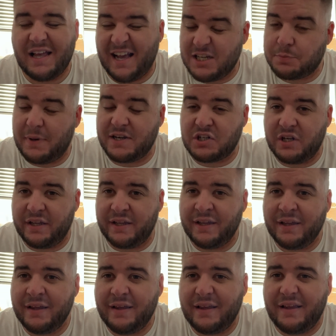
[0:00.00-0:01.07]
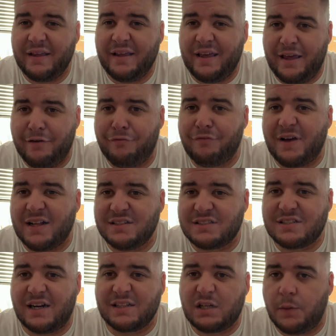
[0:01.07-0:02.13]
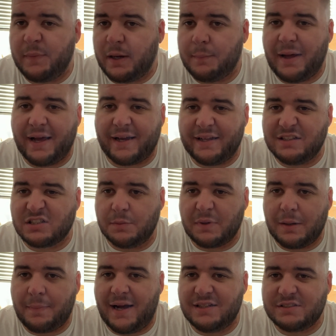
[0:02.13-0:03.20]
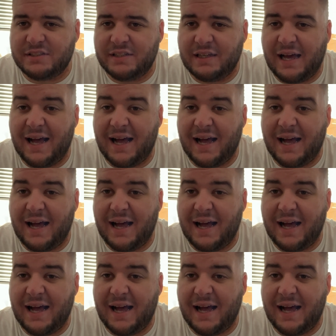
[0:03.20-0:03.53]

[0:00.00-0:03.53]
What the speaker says: especially if fans start coming back in some capacity,